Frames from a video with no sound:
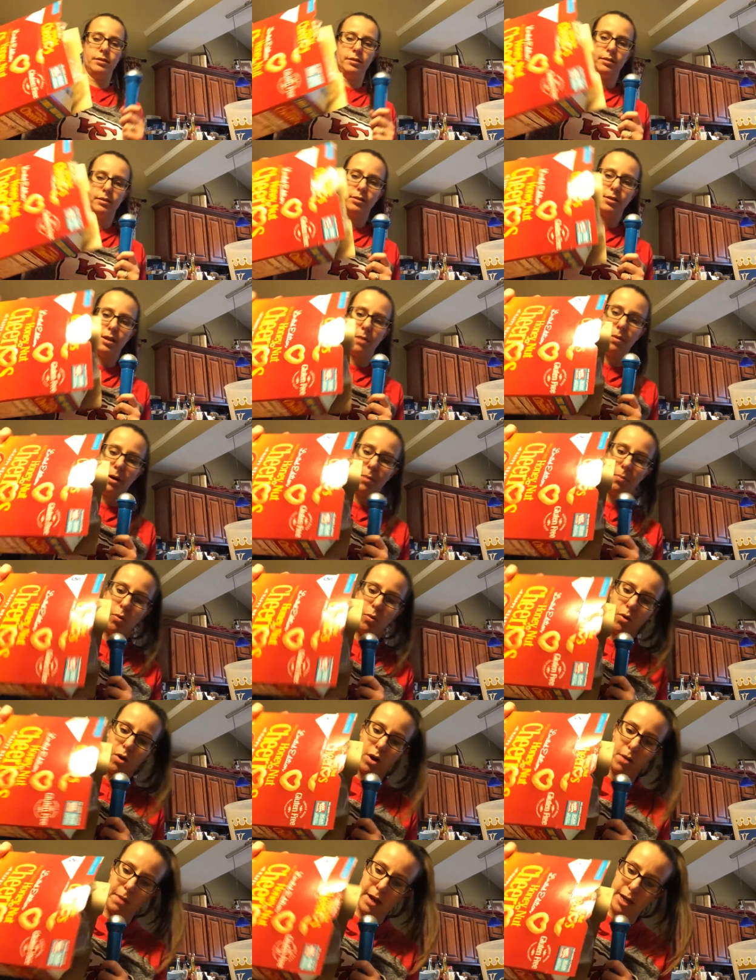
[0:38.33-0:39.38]
Cheerios.
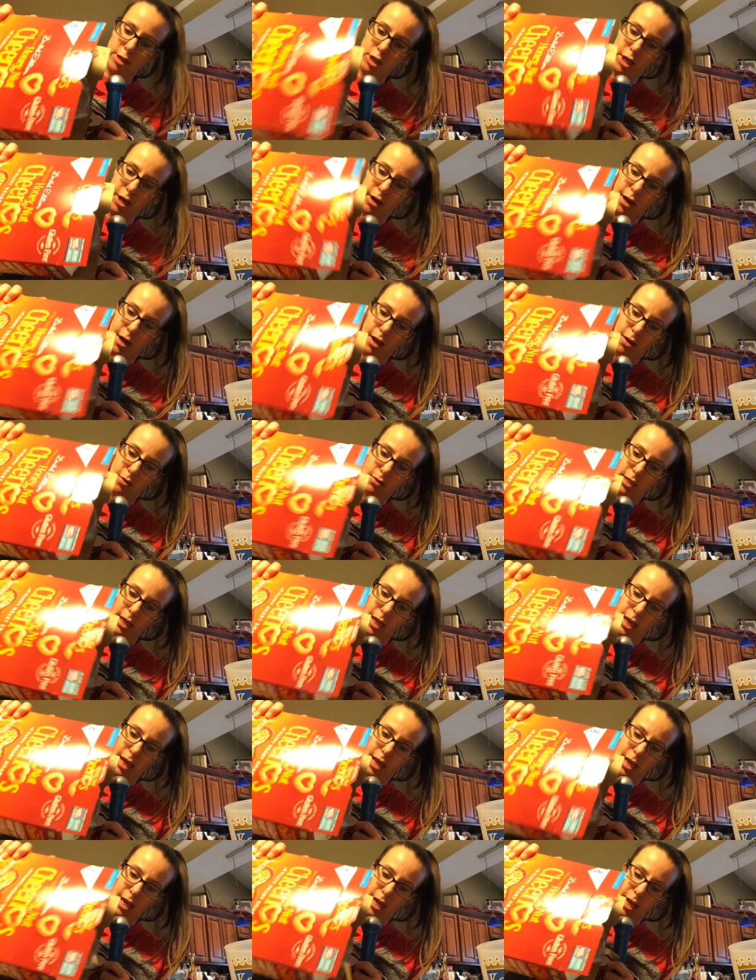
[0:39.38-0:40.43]
Pour my Cheerios
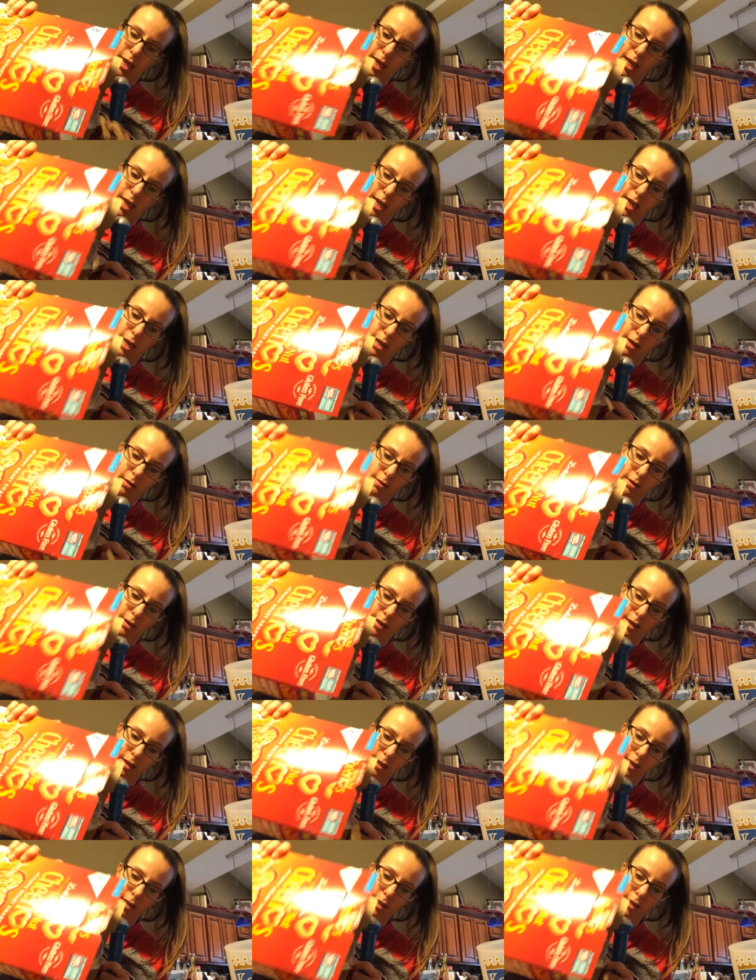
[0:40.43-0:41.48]
in
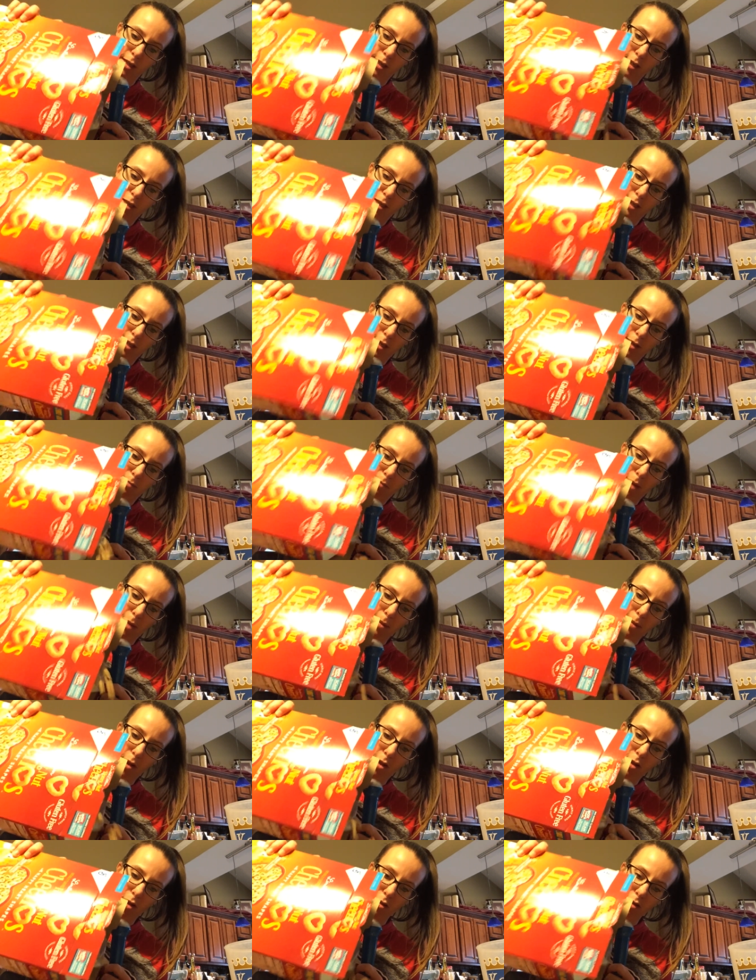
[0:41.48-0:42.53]
my
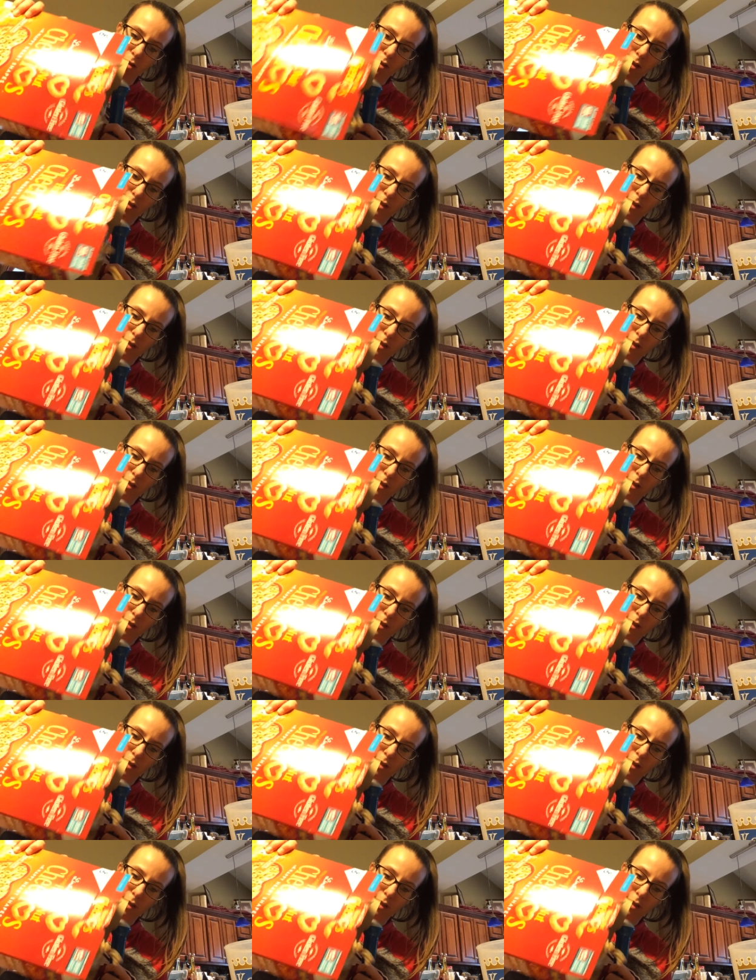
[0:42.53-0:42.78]
bowl.